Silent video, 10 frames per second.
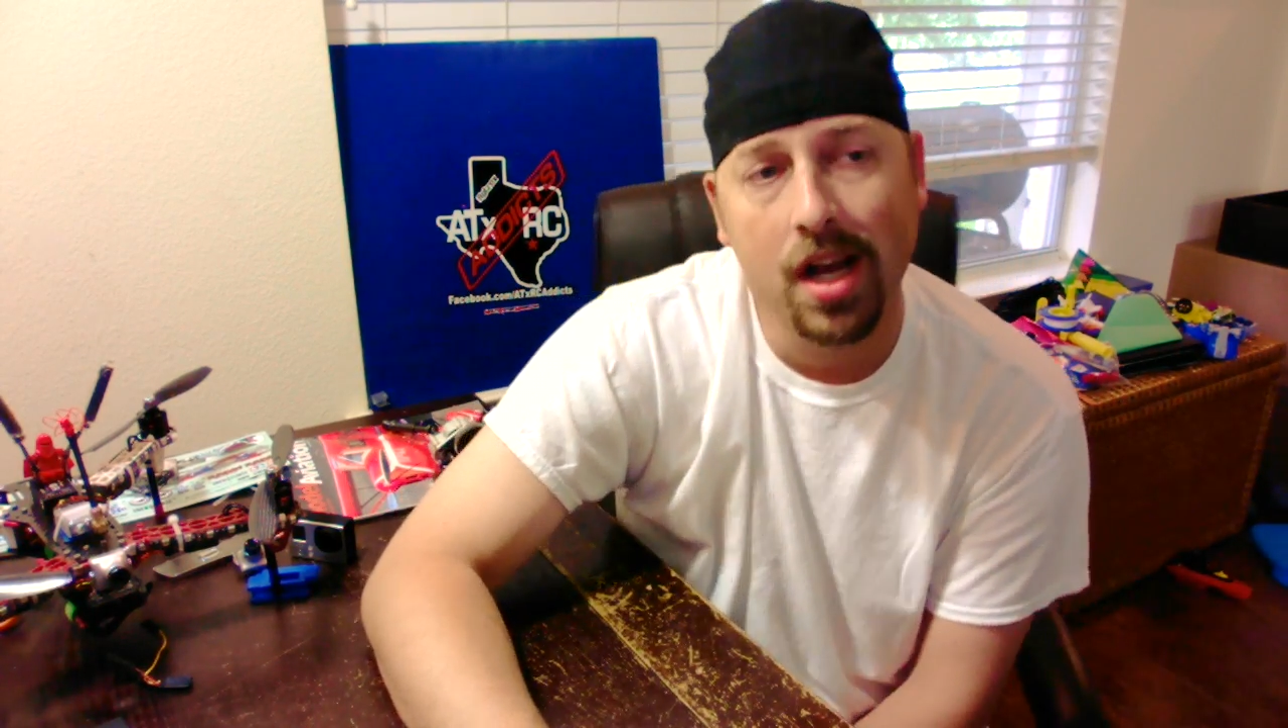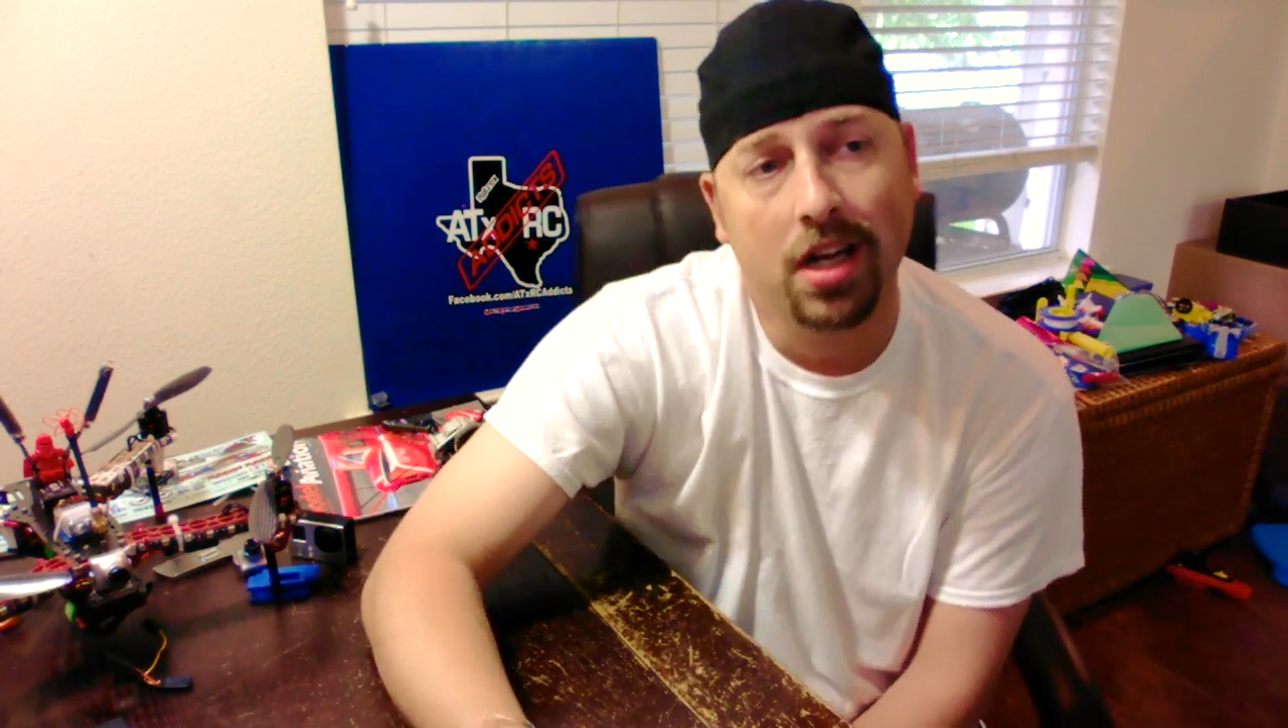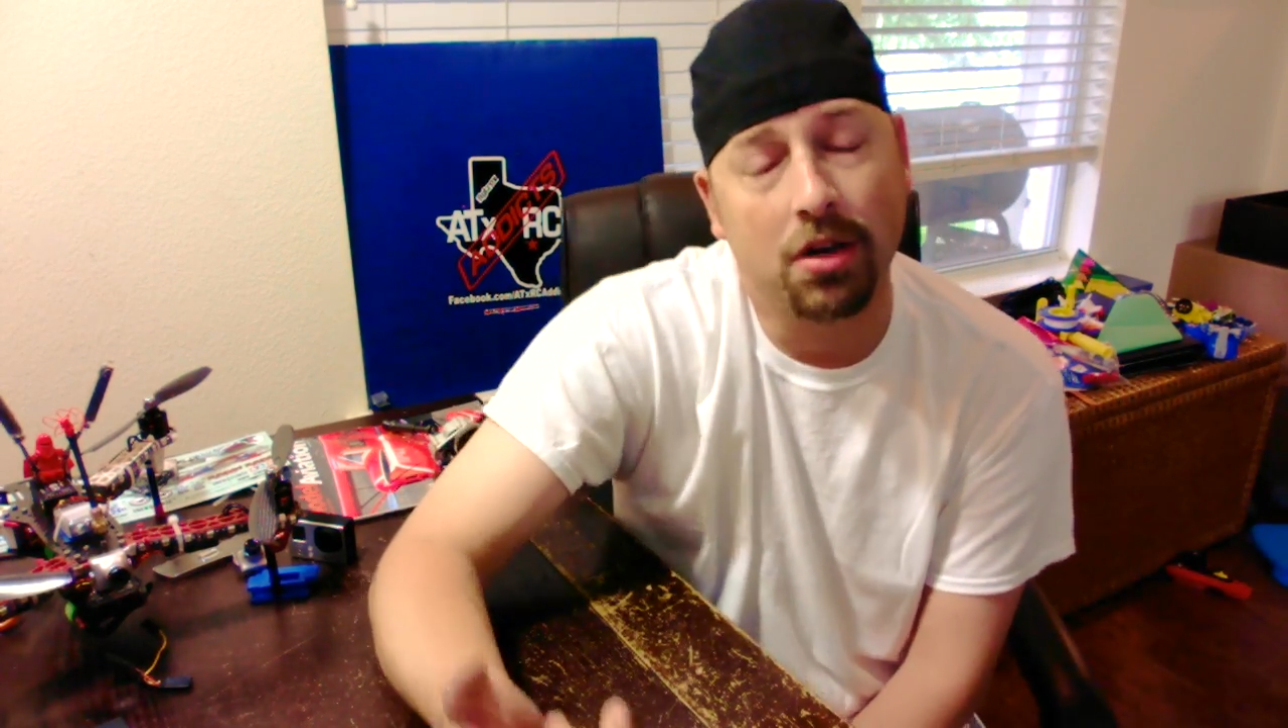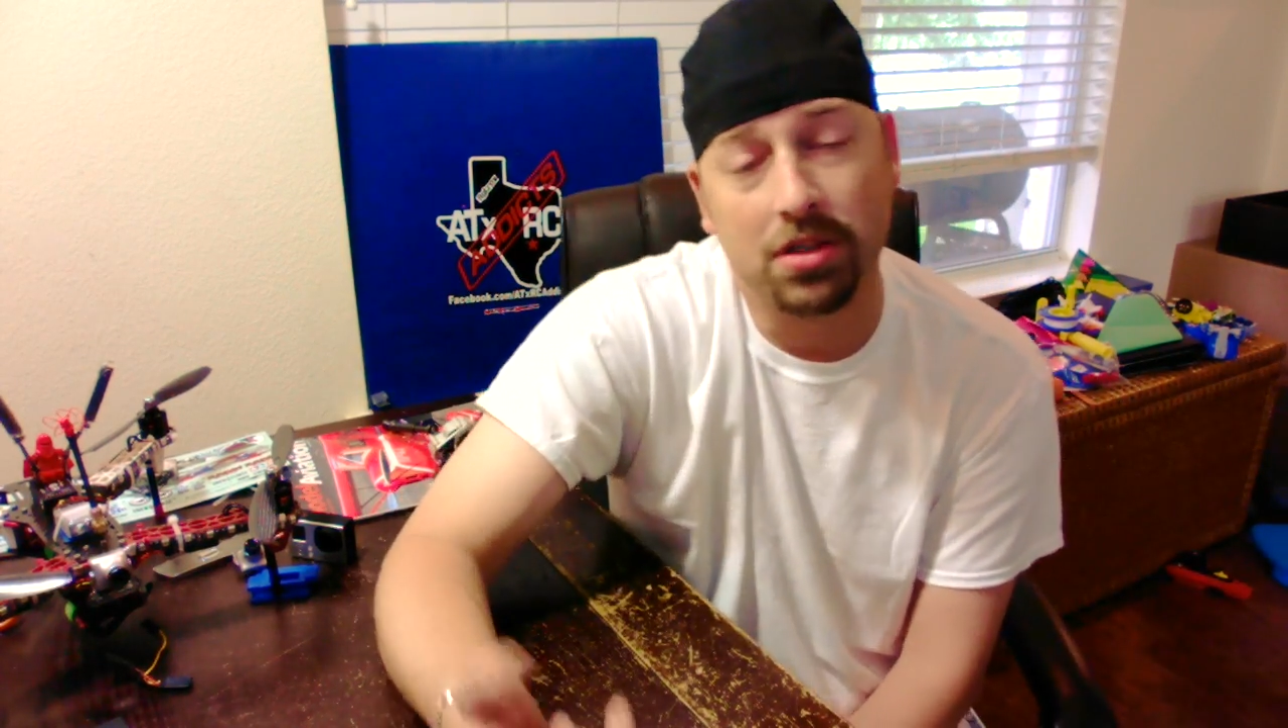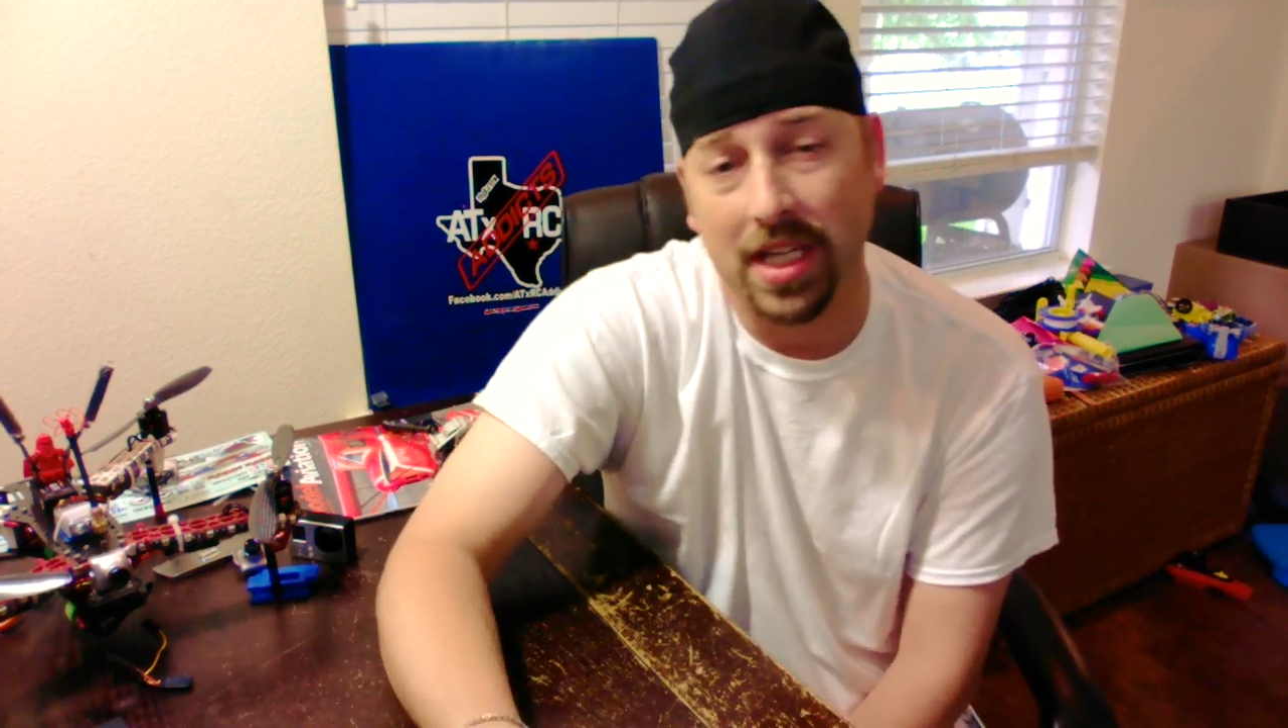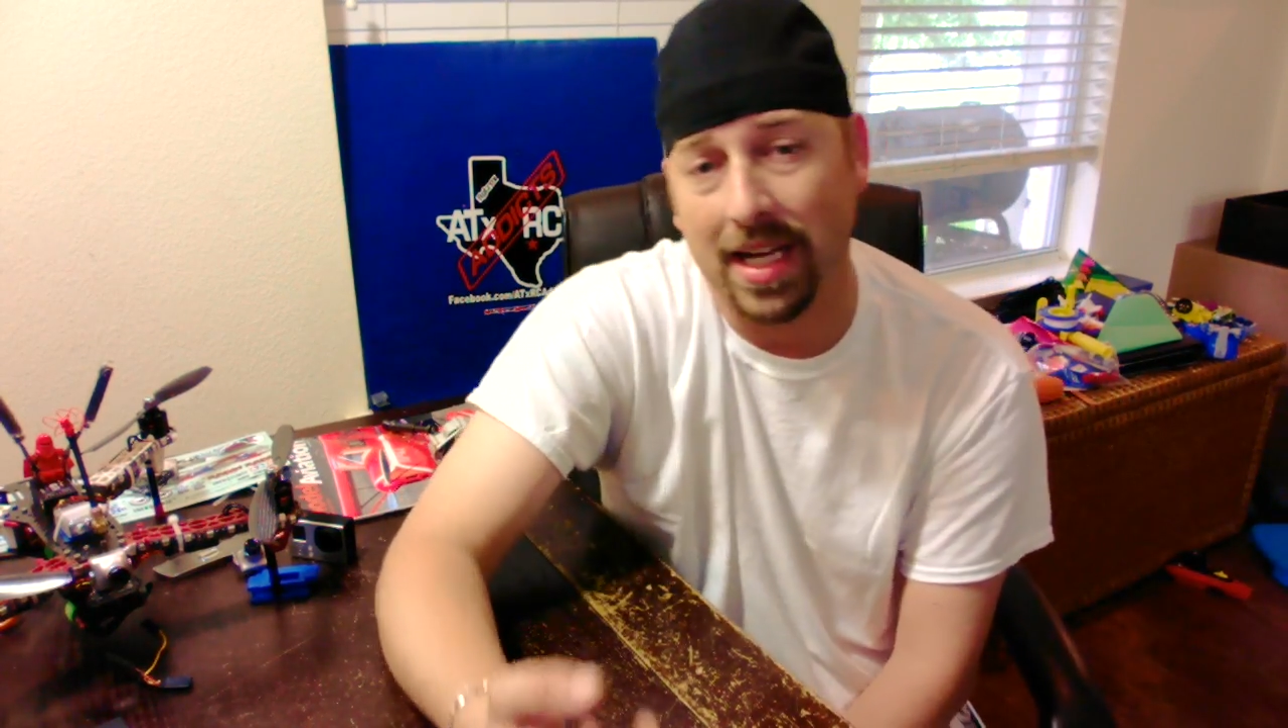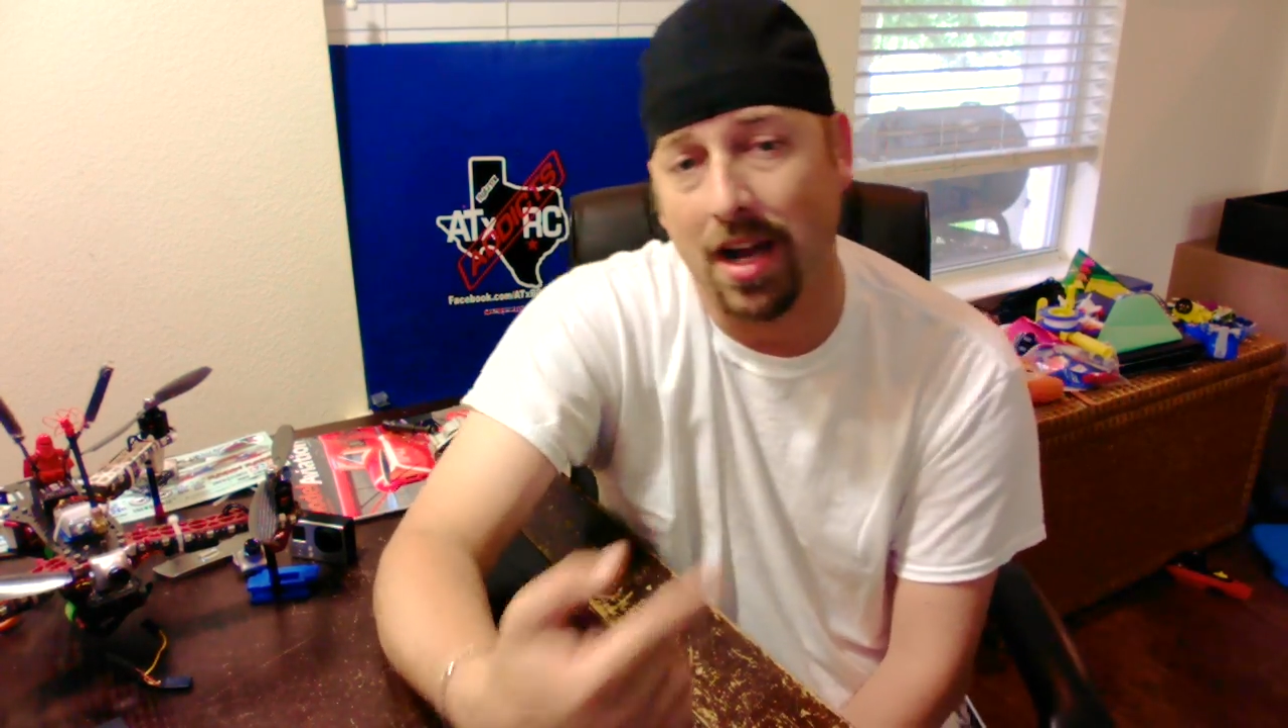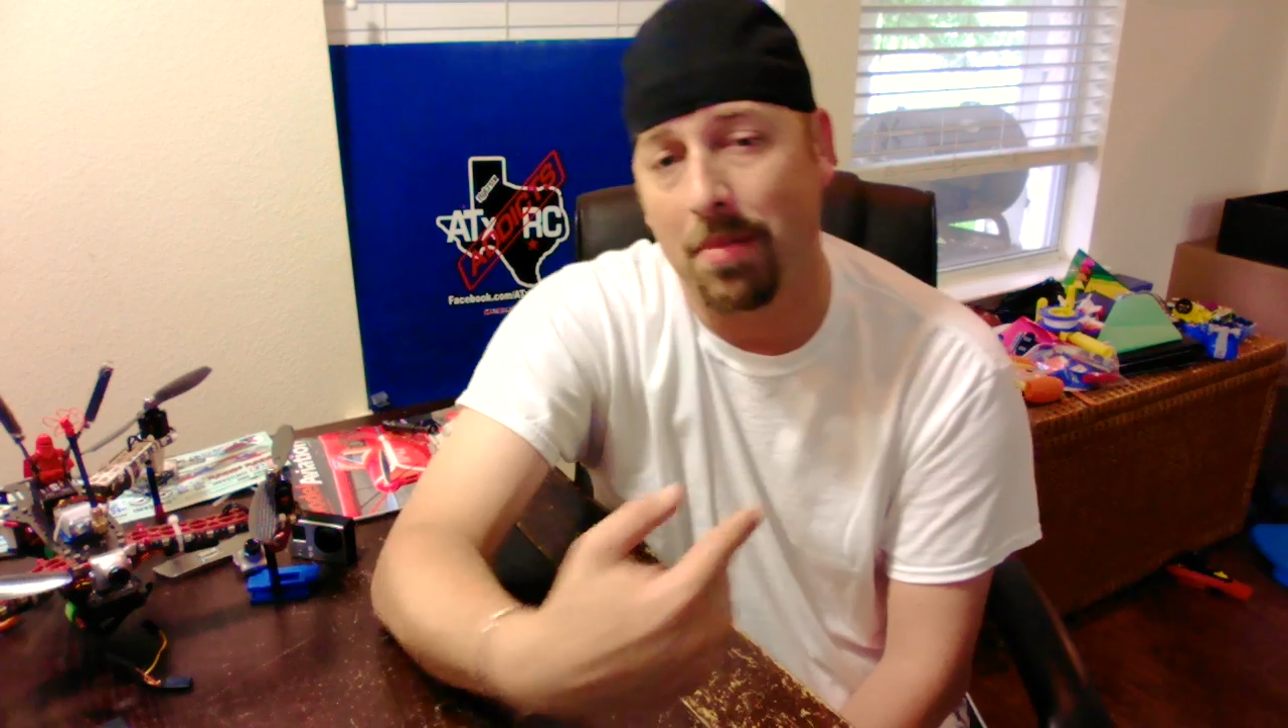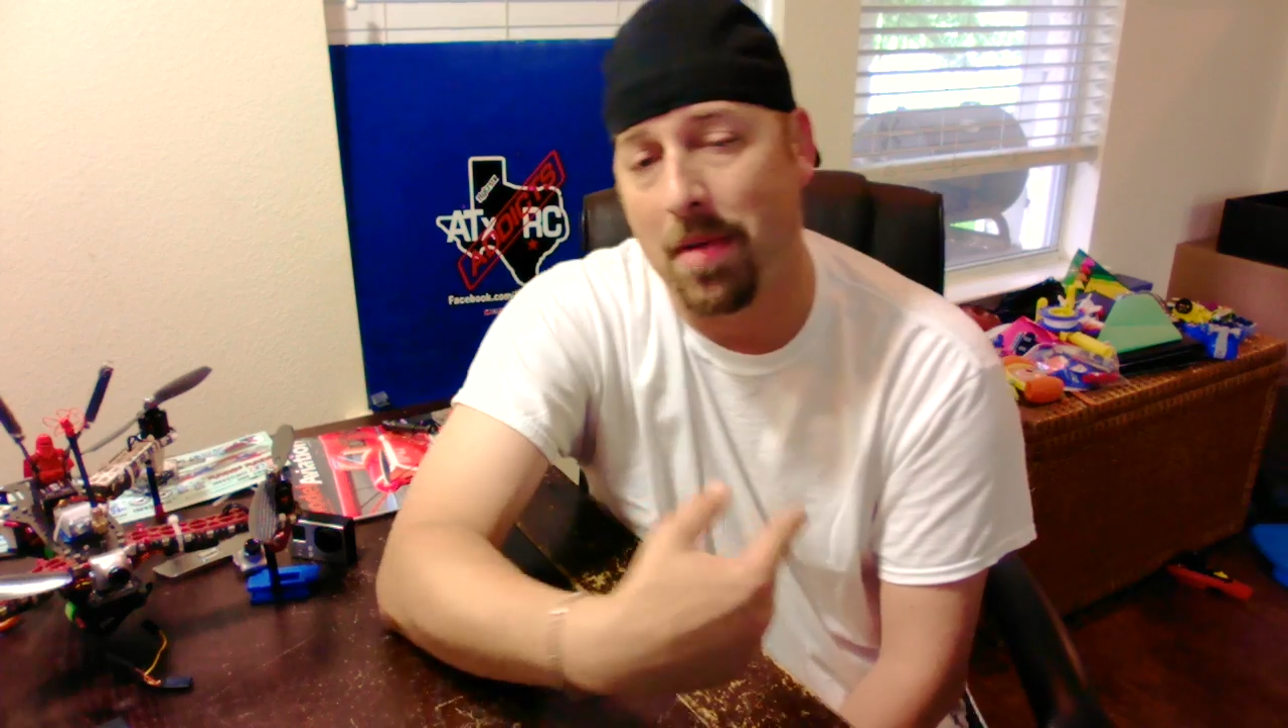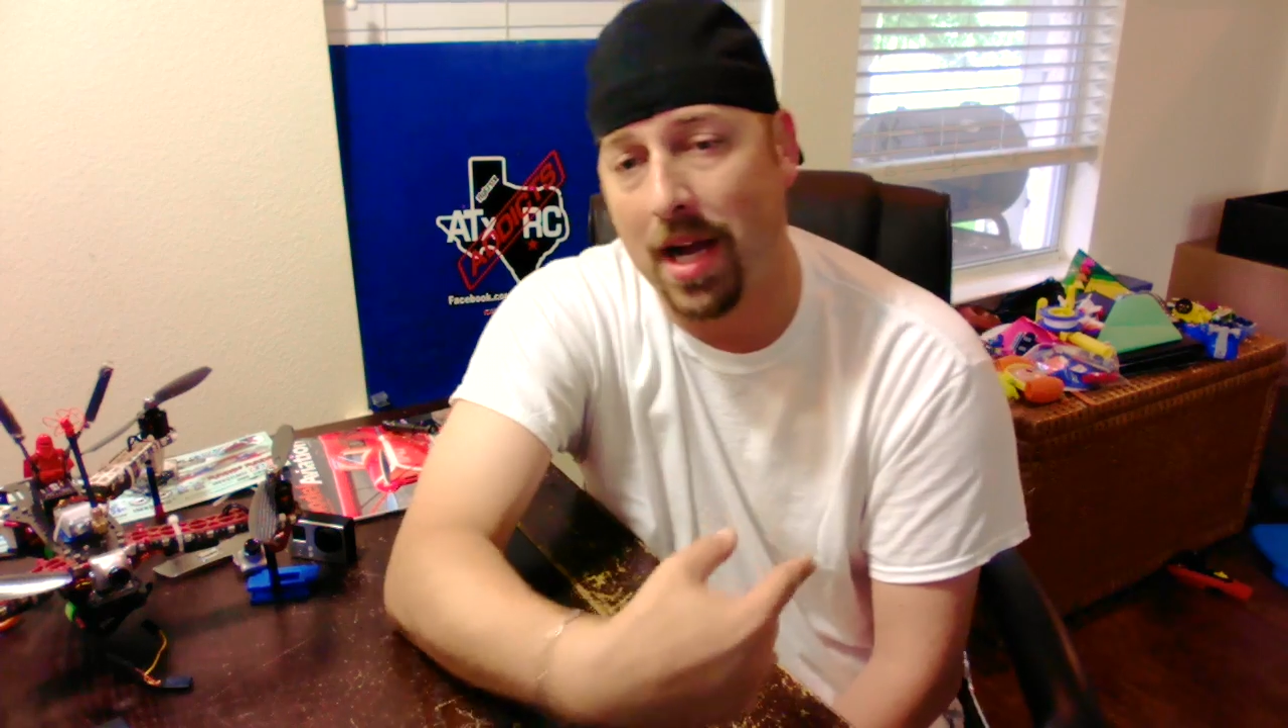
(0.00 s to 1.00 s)
Go check
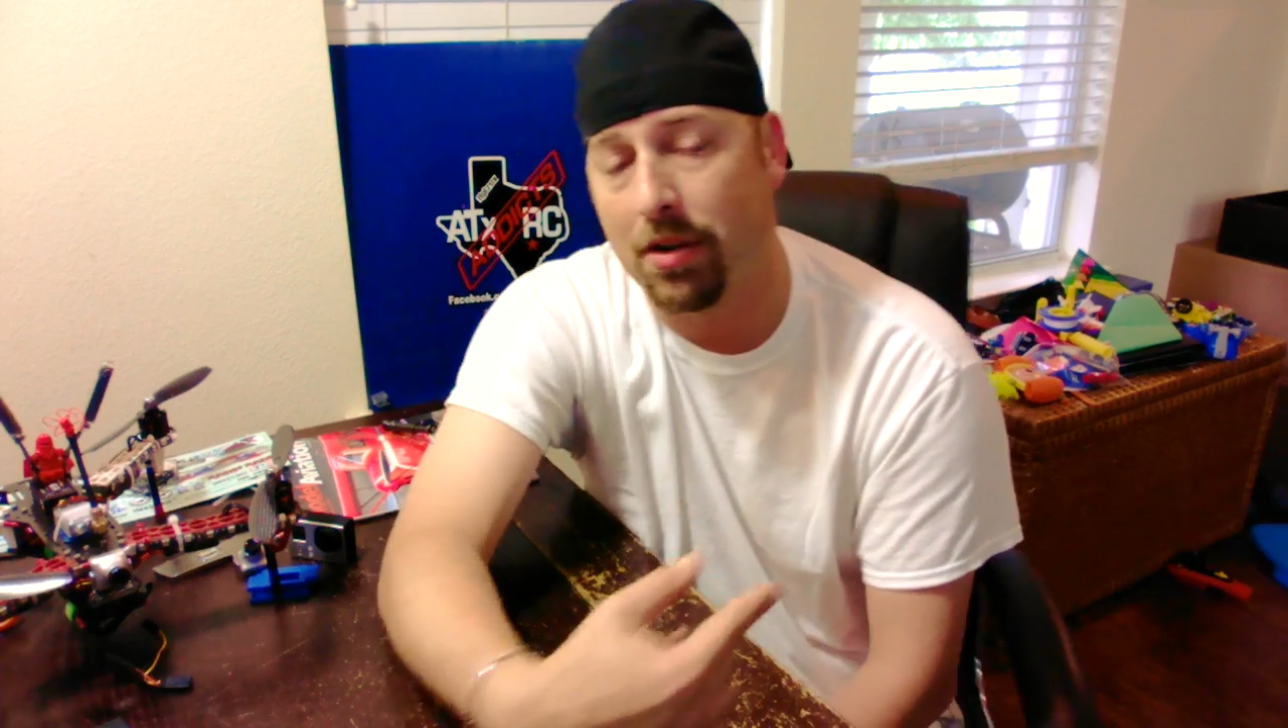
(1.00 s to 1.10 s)
out my